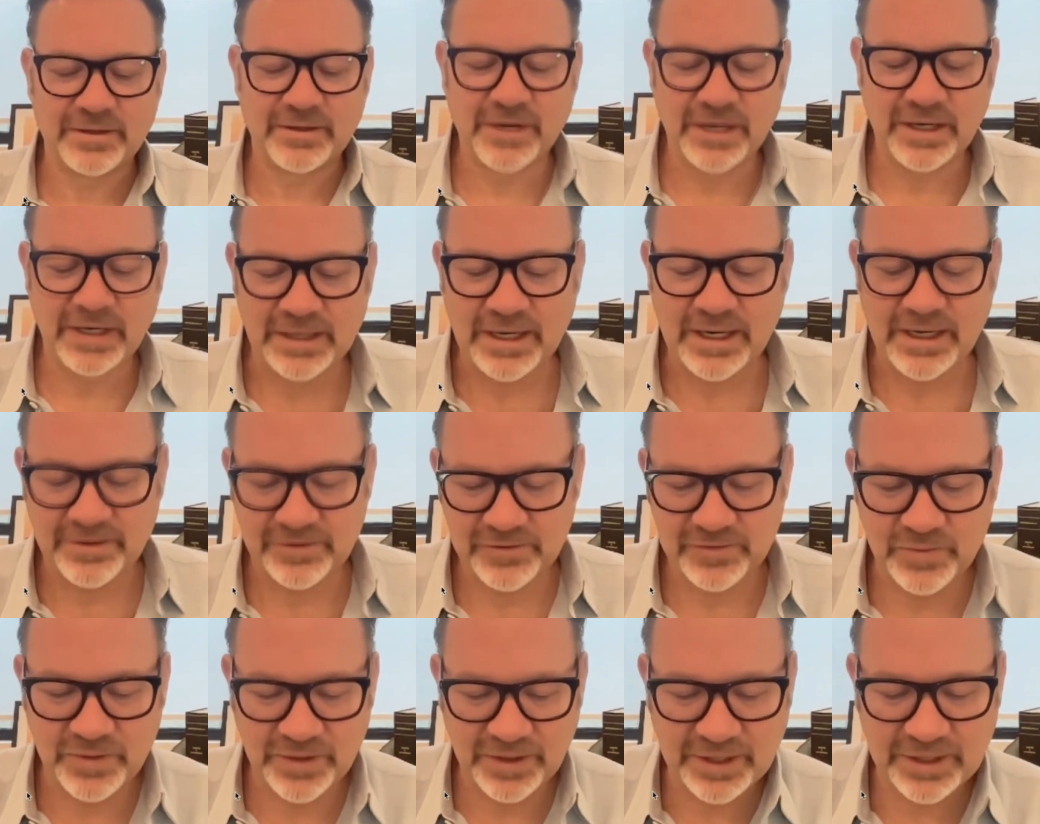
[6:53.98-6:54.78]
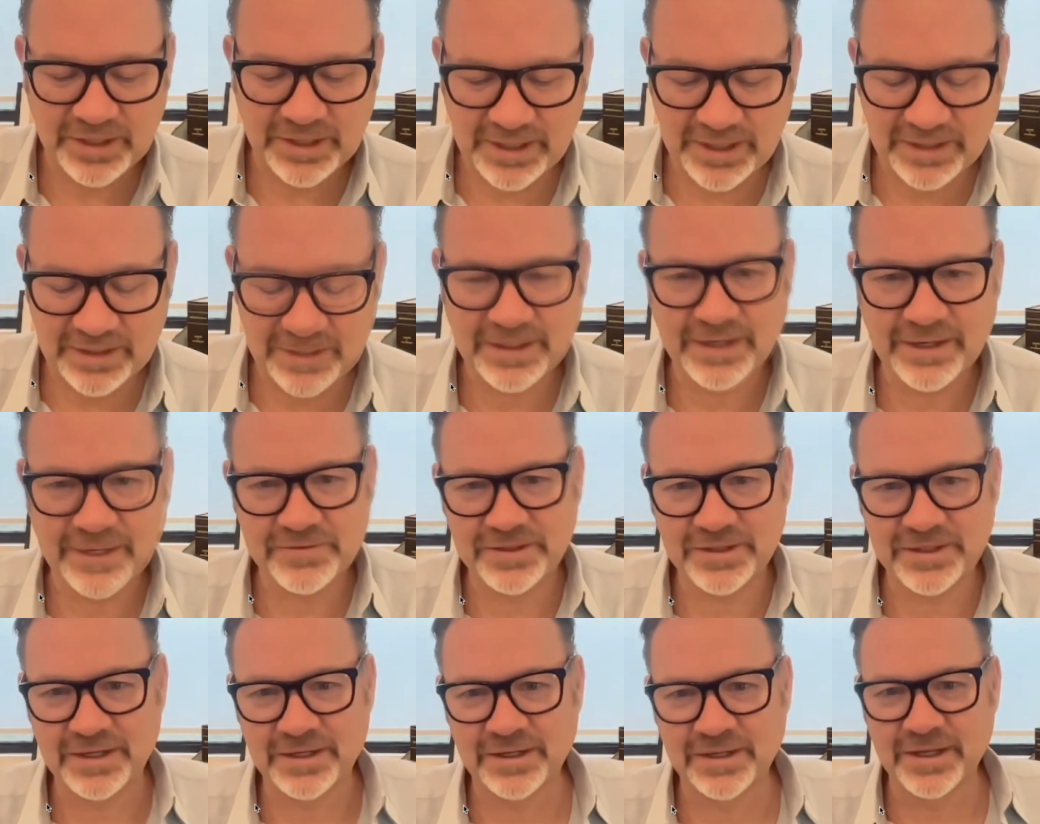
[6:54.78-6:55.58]
All right, now it's working again. I was
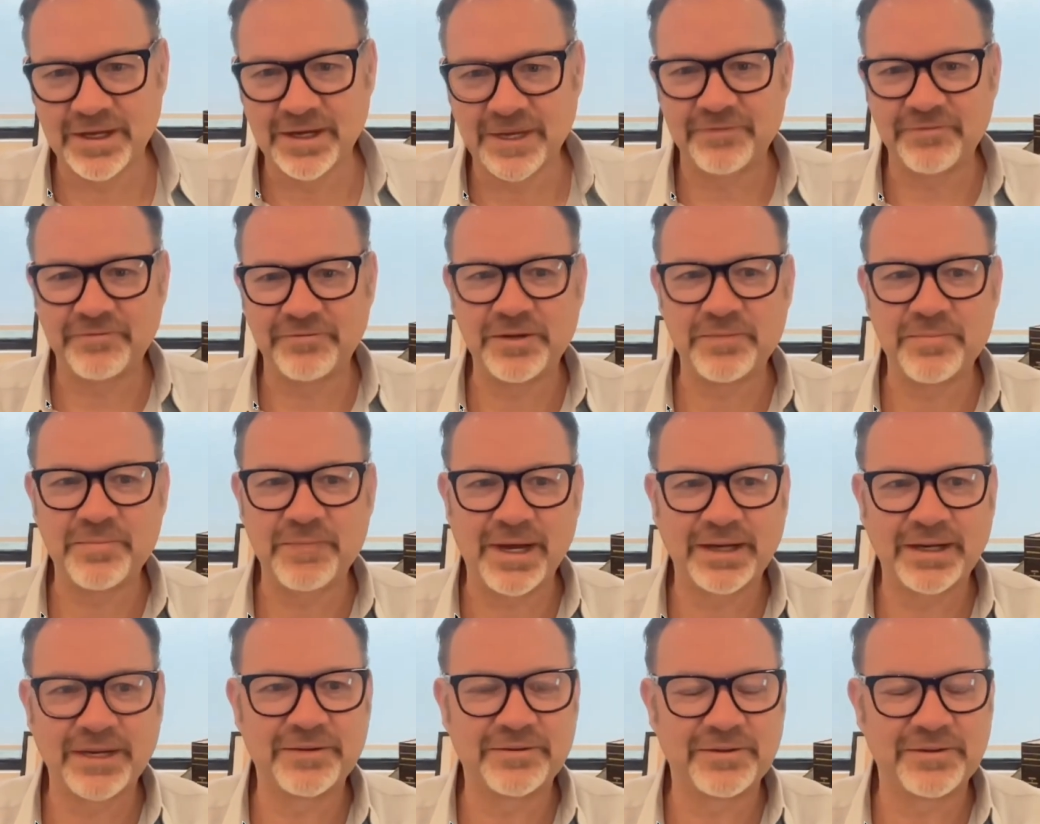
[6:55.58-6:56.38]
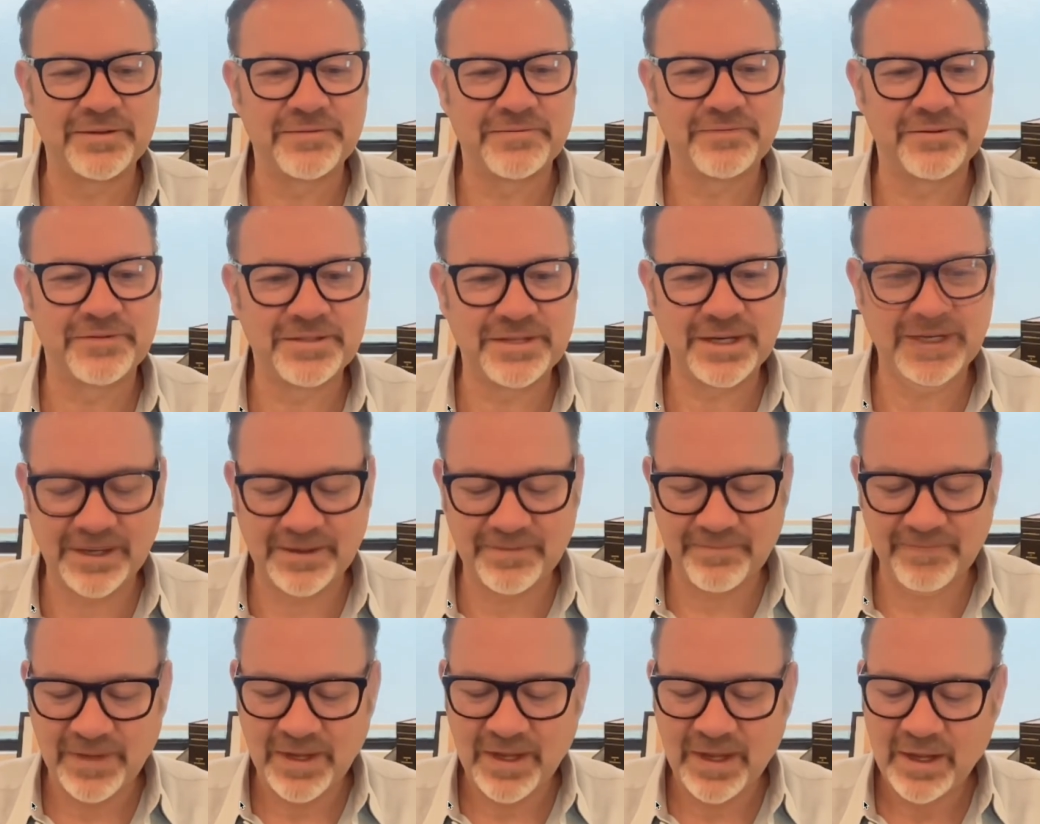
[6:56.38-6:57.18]
getting a lot of feedback there for a second.
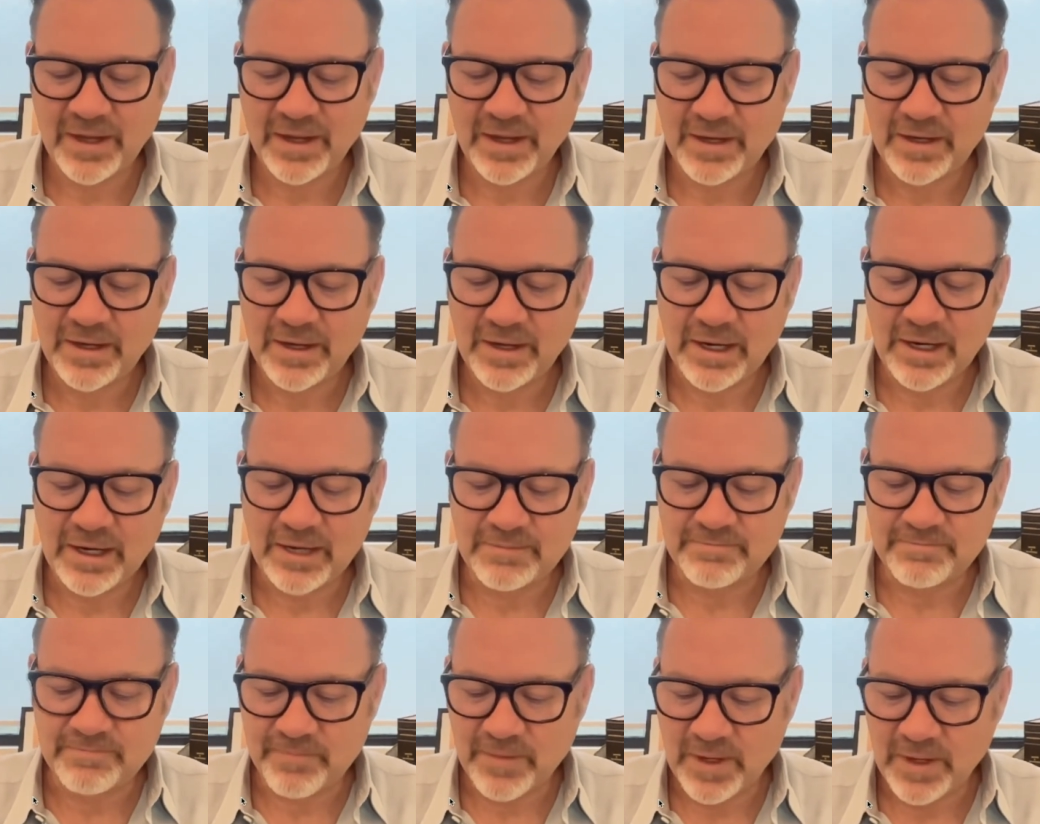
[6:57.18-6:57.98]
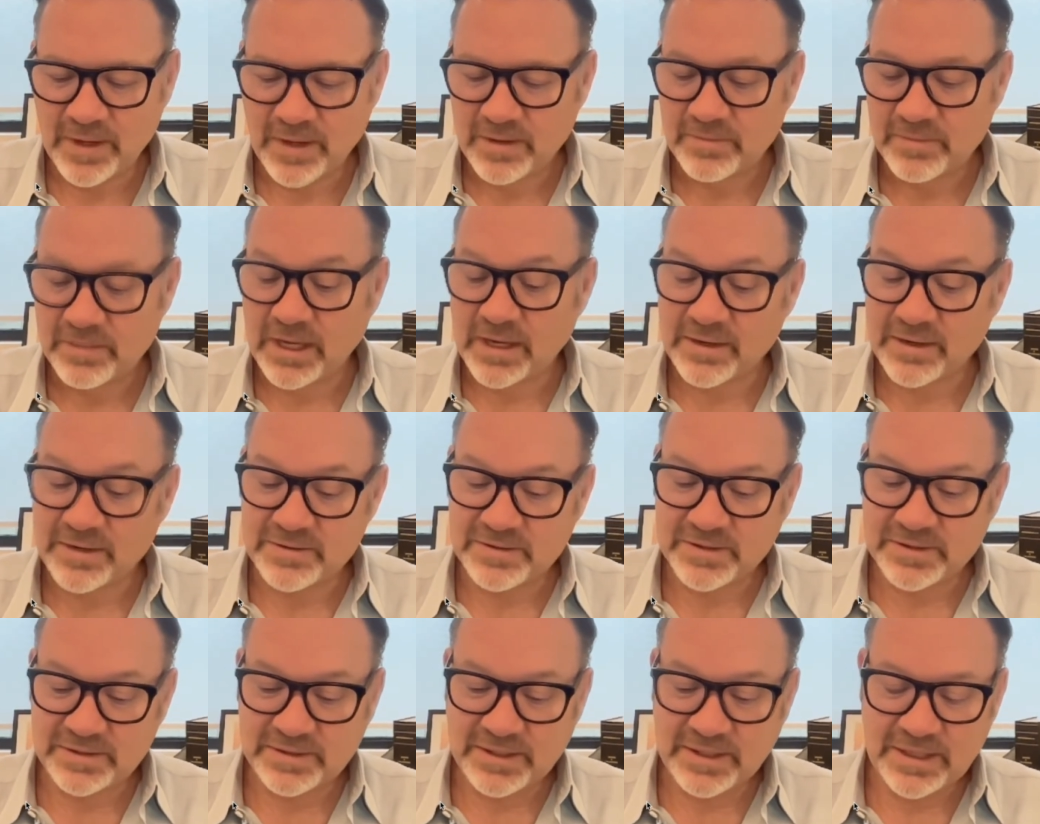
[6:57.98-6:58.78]
Yeah, I was
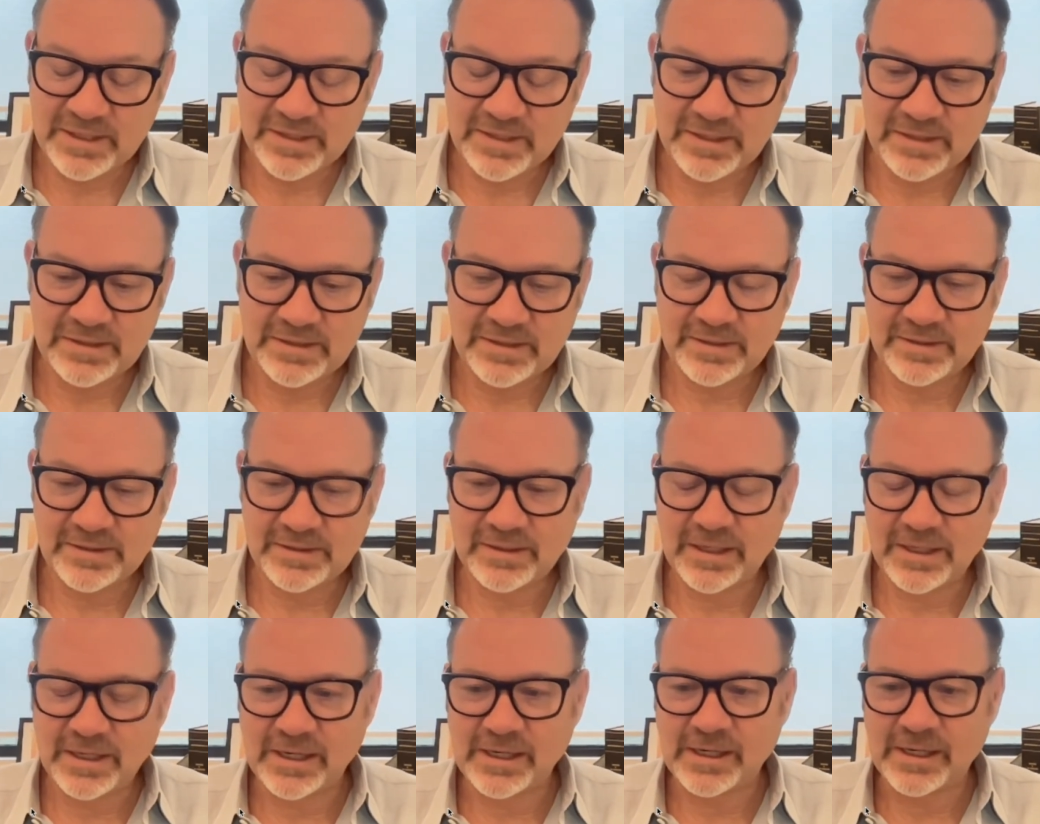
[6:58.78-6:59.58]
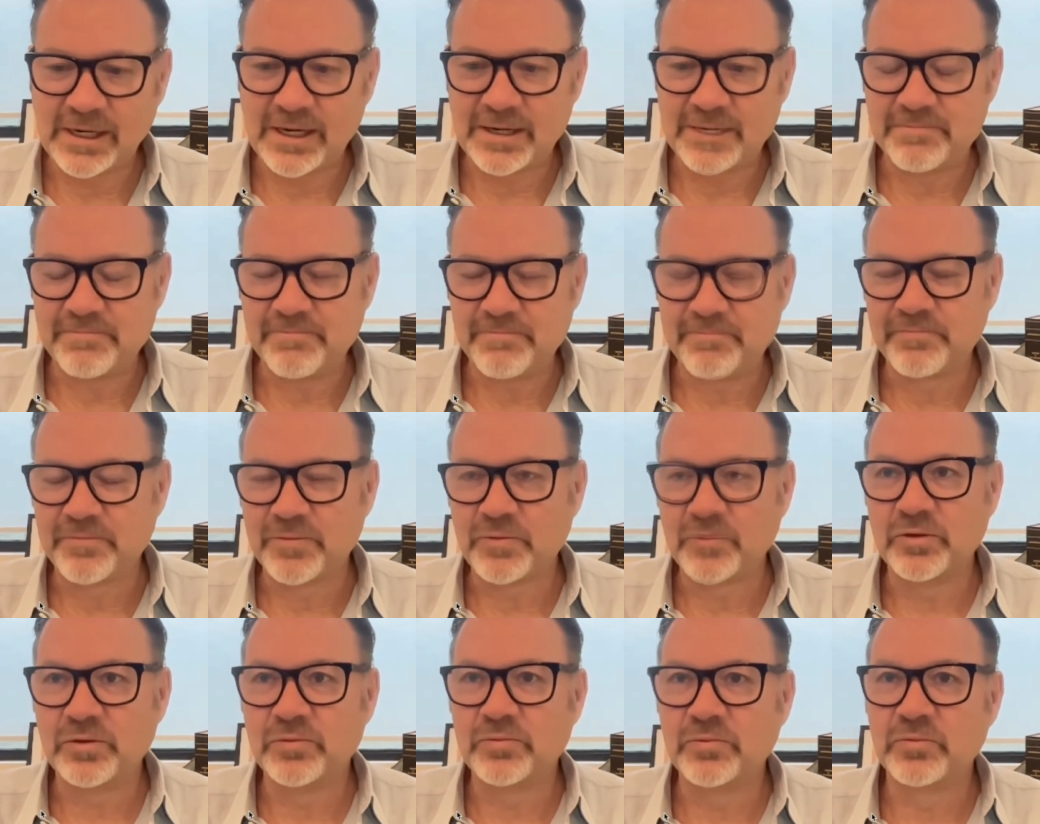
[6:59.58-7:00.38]
just saying that
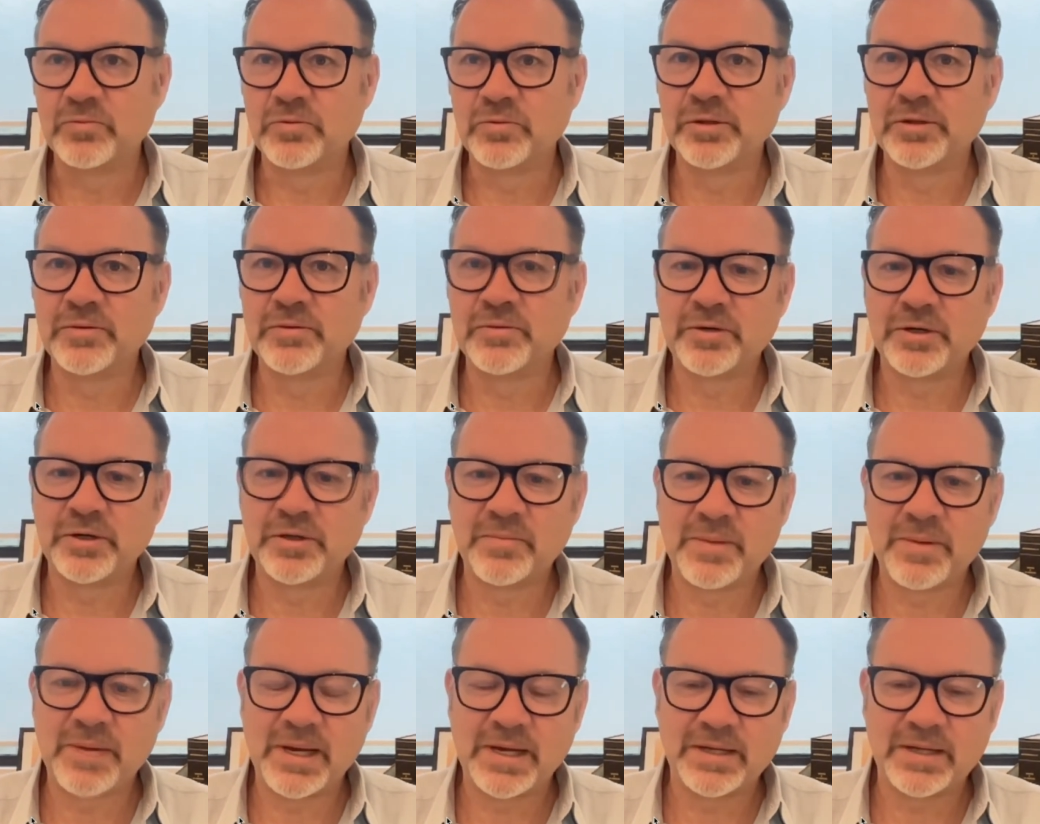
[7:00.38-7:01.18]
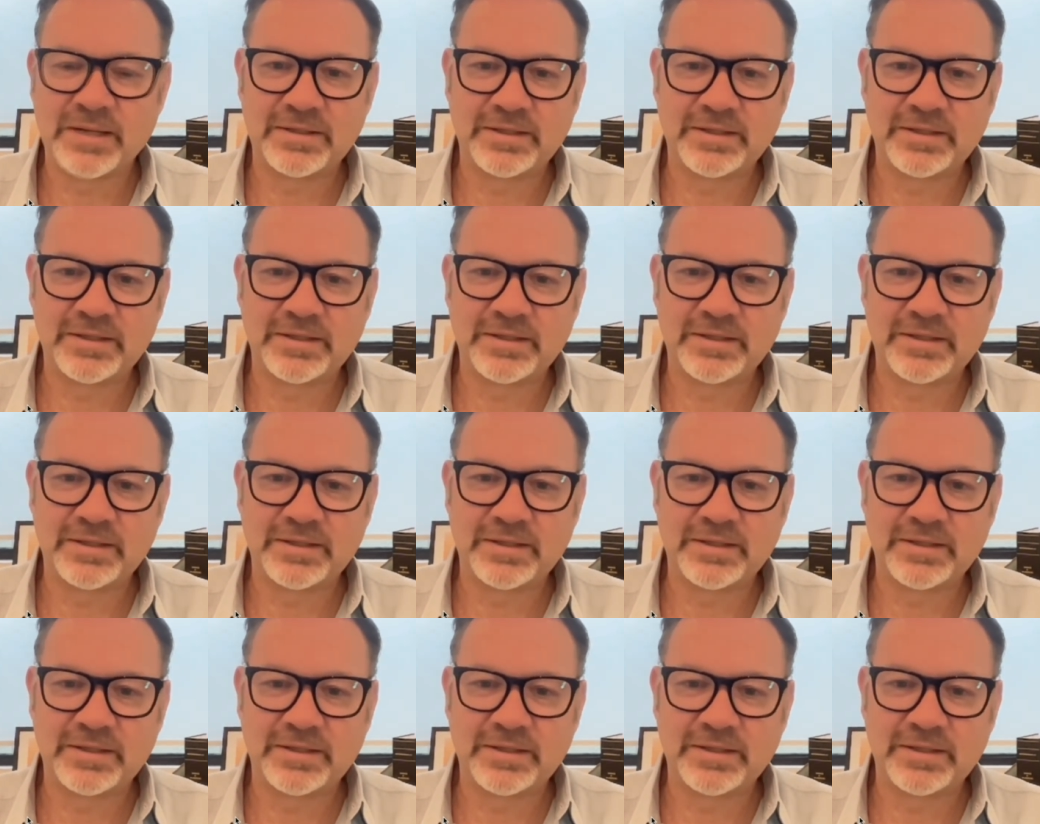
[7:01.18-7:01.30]
we were really worried about